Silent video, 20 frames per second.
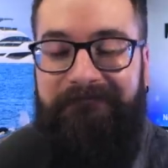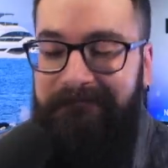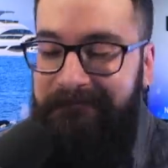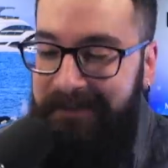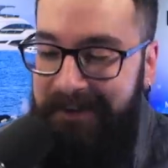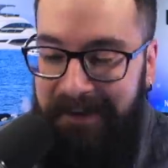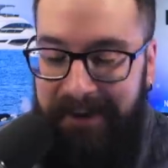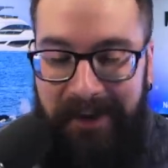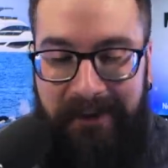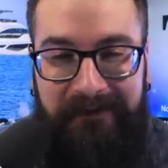
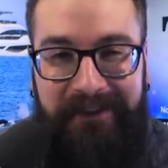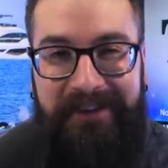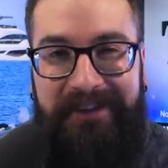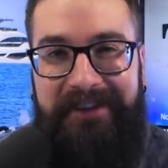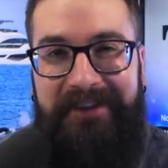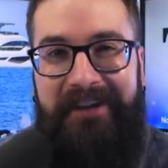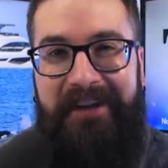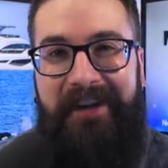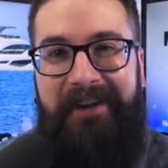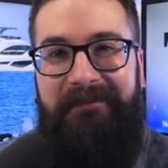You'll love to
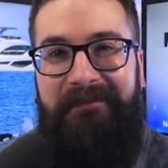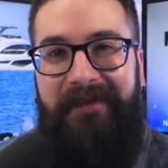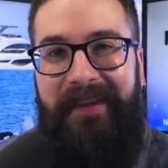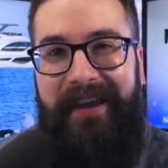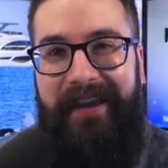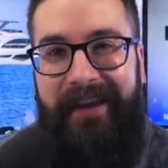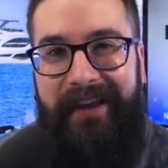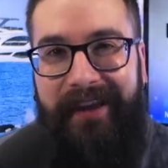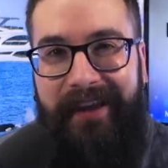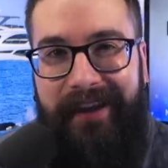see it.
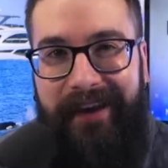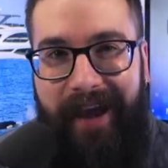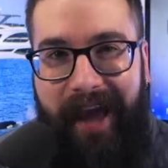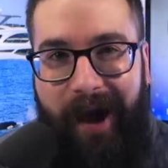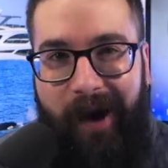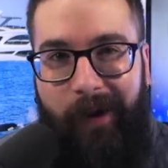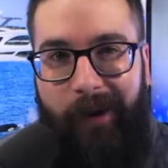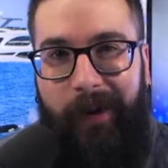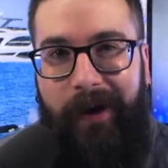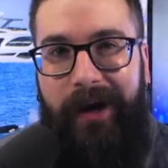
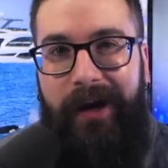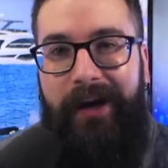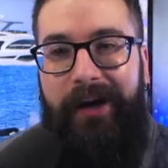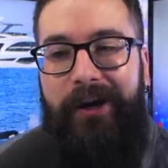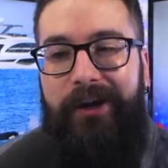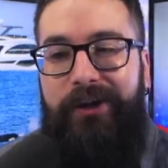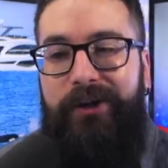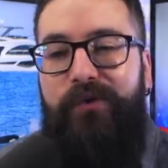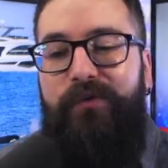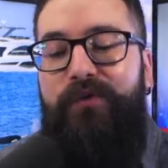Now,
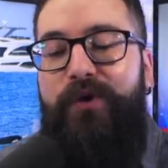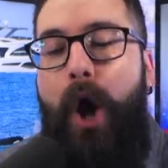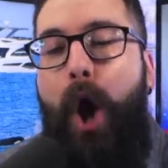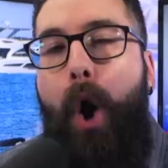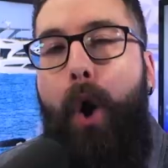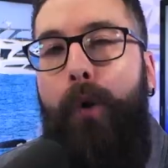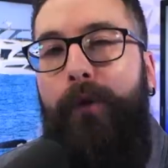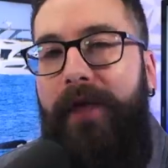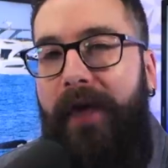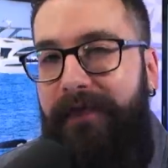you
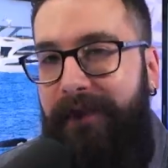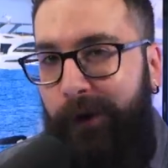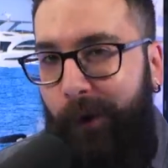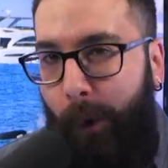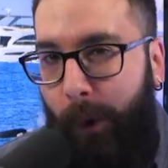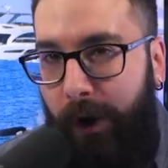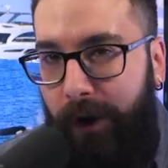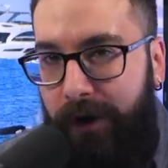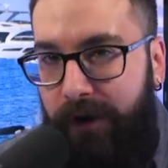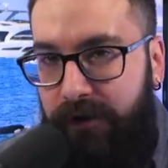know that the
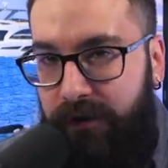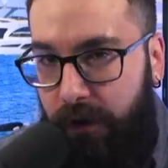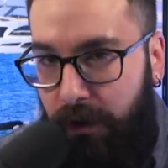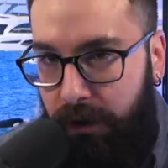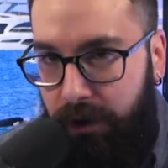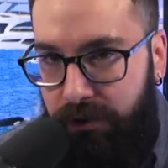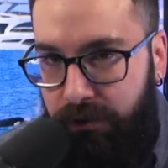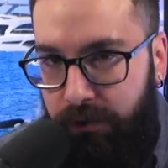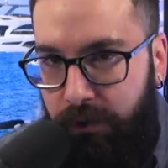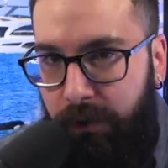orcas
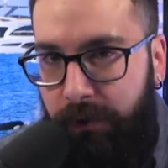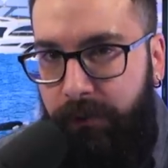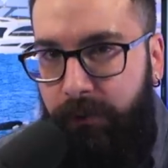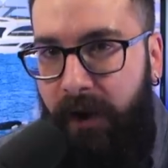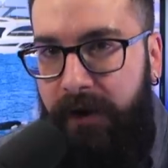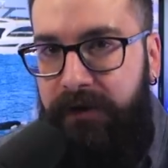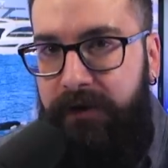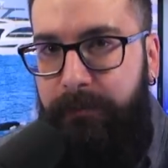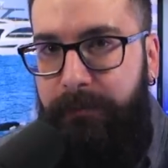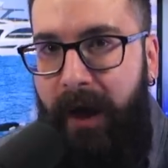are a true
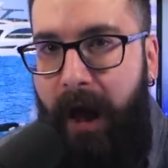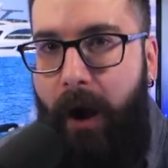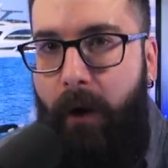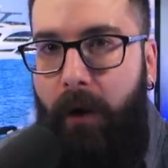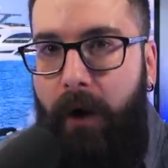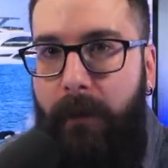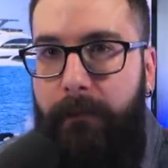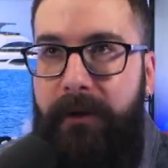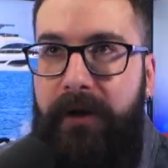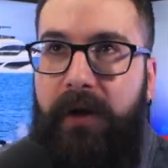threat to
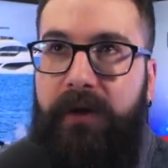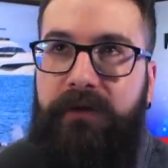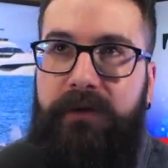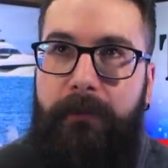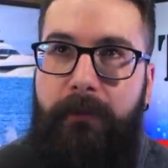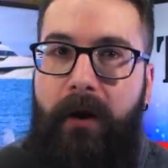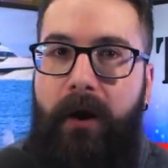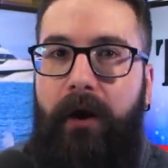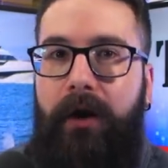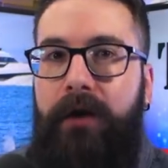power because
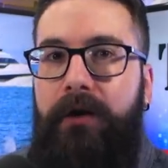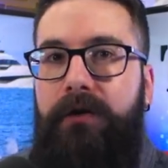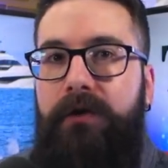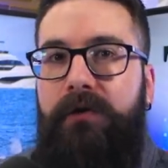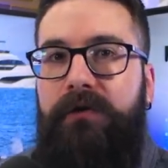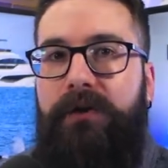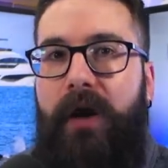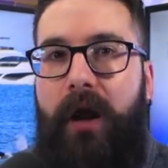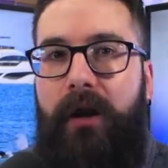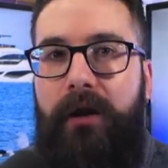American
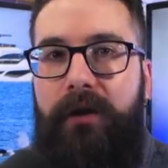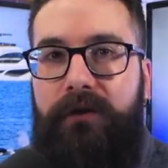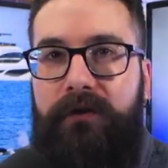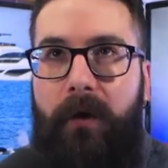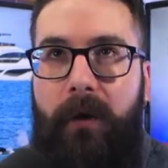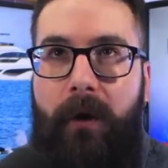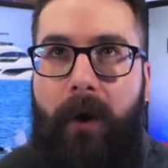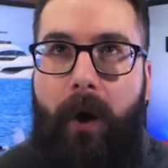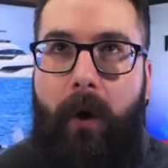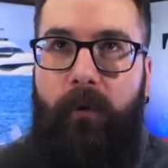news outlets
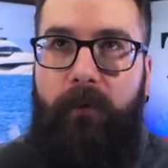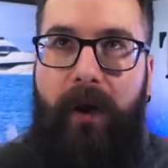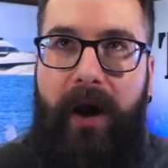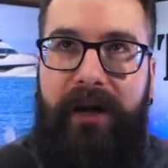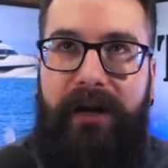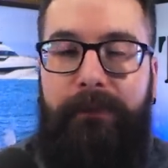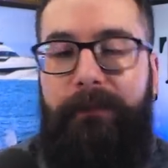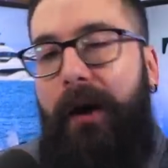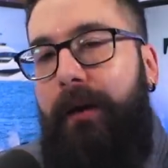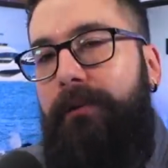are
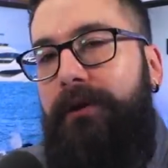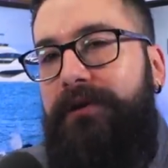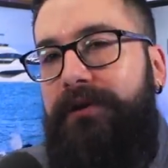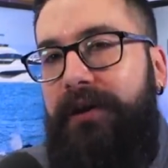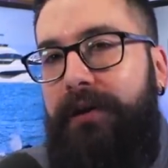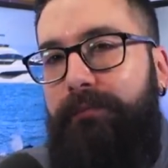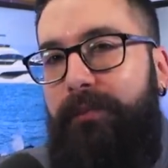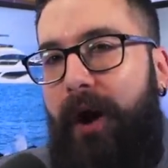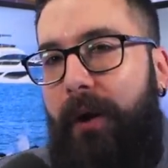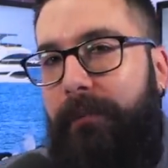already
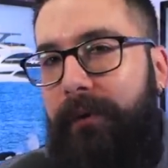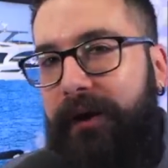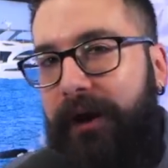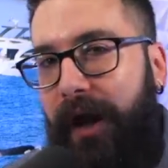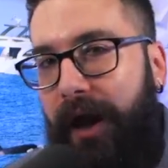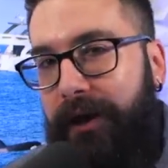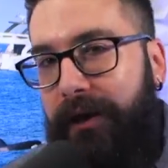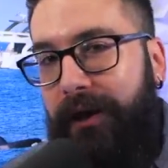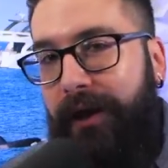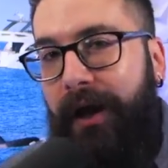publishing
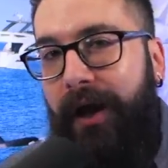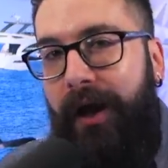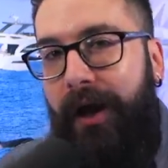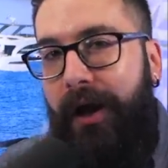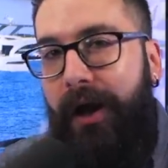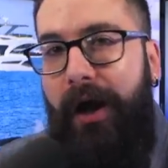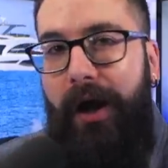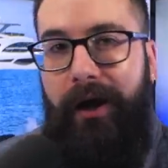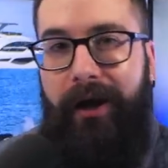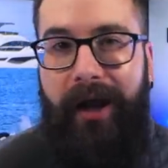propaganda
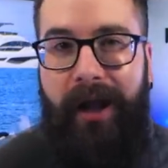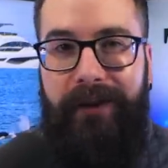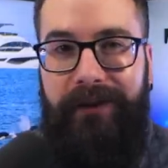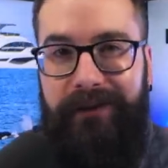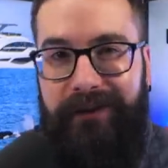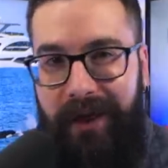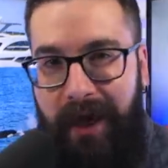against